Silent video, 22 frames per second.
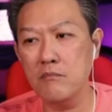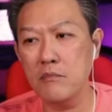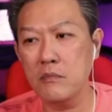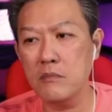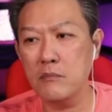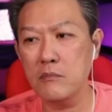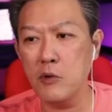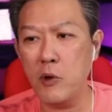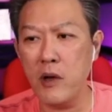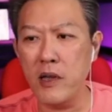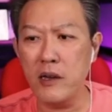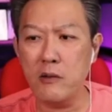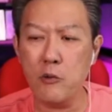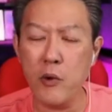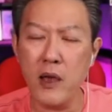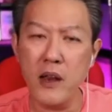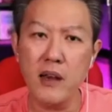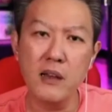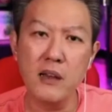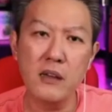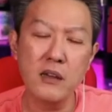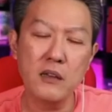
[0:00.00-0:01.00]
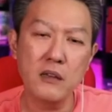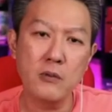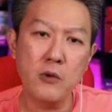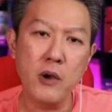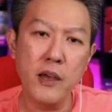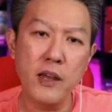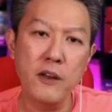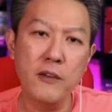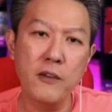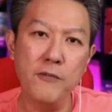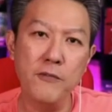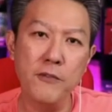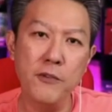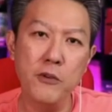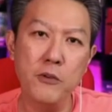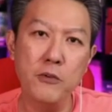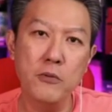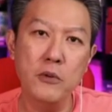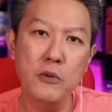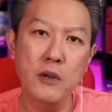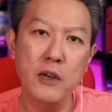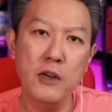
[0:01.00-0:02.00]
quite a
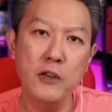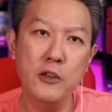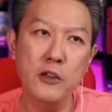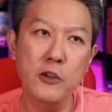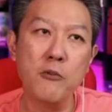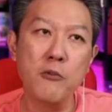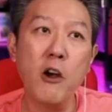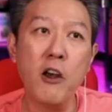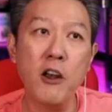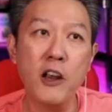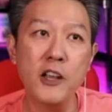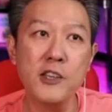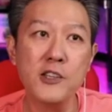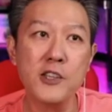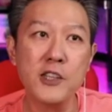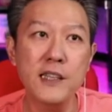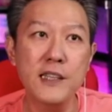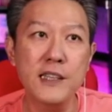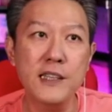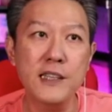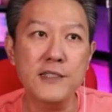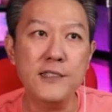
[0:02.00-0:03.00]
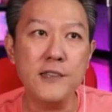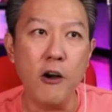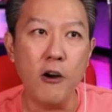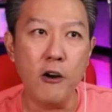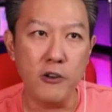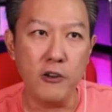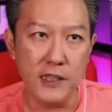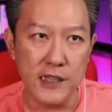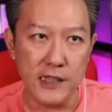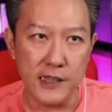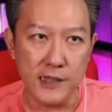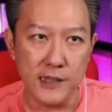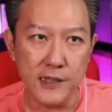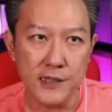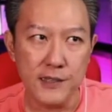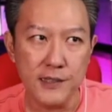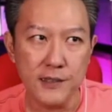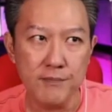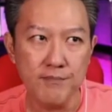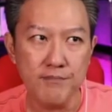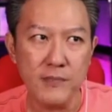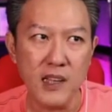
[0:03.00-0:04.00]
few neurological
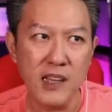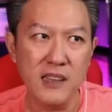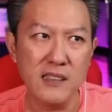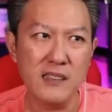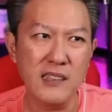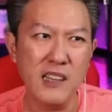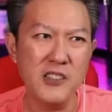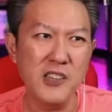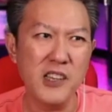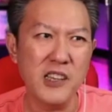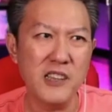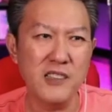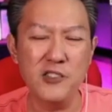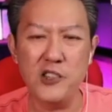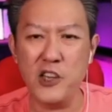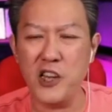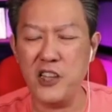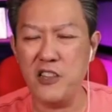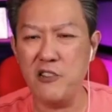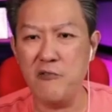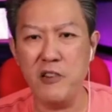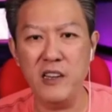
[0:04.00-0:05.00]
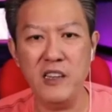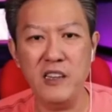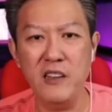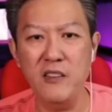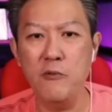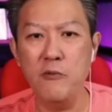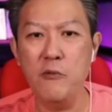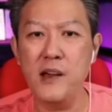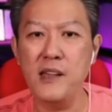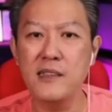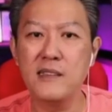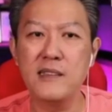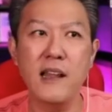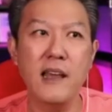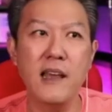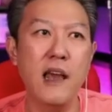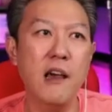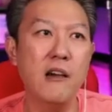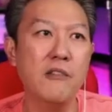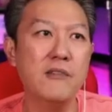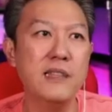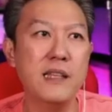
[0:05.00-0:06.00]
disorders, such as generative ones
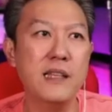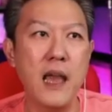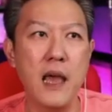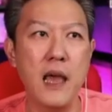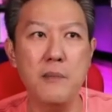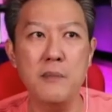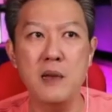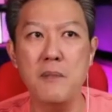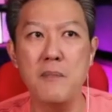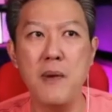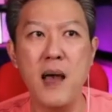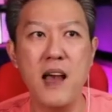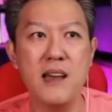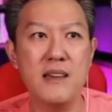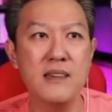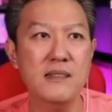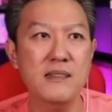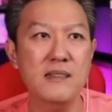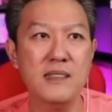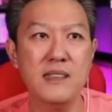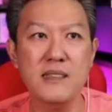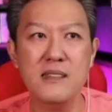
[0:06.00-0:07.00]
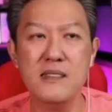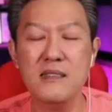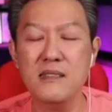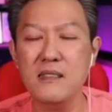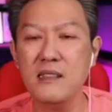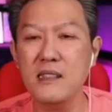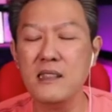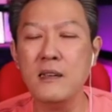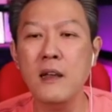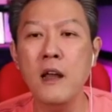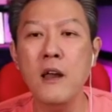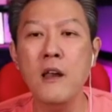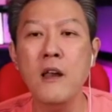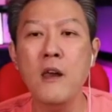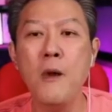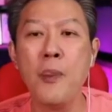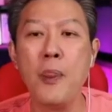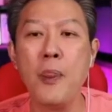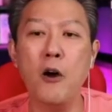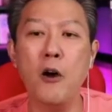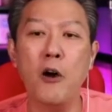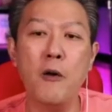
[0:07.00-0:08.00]
like Alzheimer, Parkinson's,
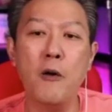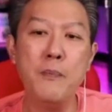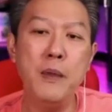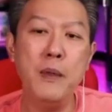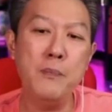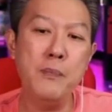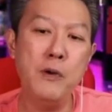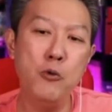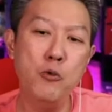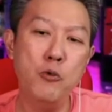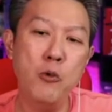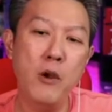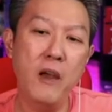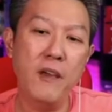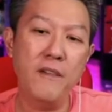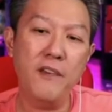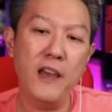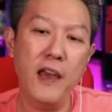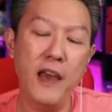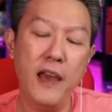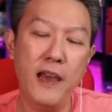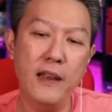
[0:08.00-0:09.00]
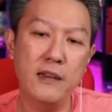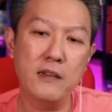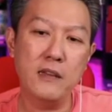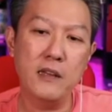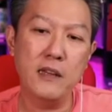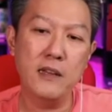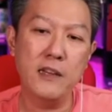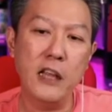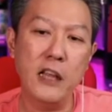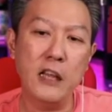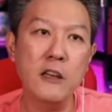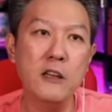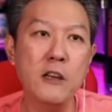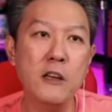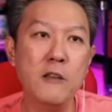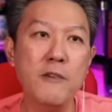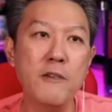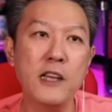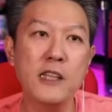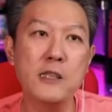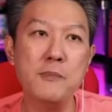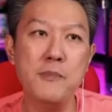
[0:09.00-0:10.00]
or people who have had
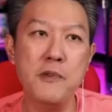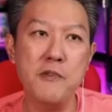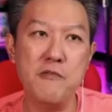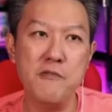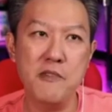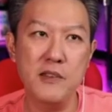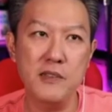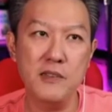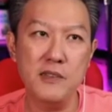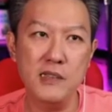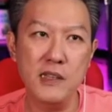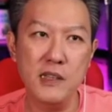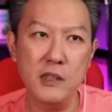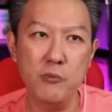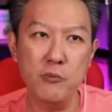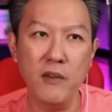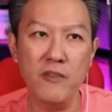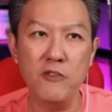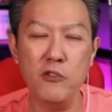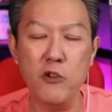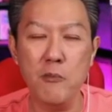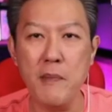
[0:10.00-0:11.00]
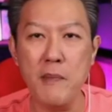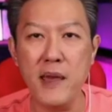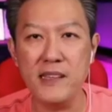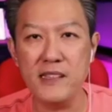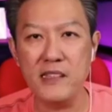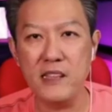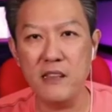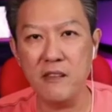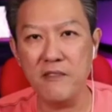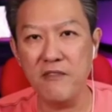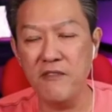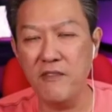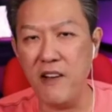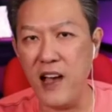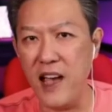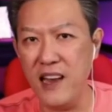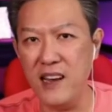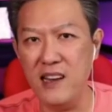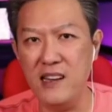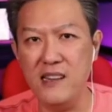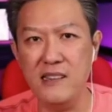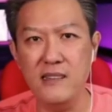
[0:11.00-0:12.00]
negative experiences with domestic
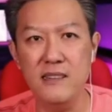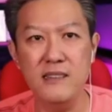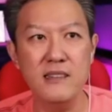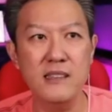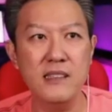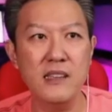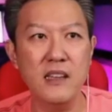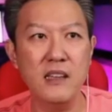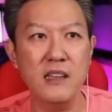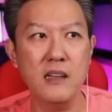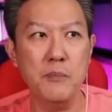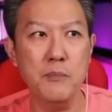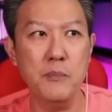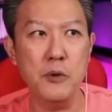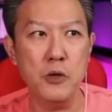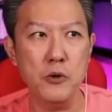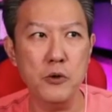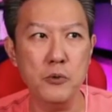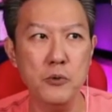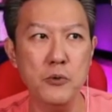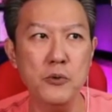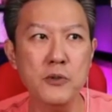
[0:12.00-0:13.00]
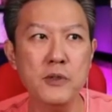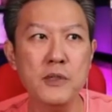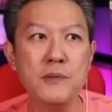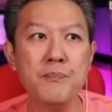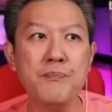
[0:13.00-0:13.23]
violence and abuse.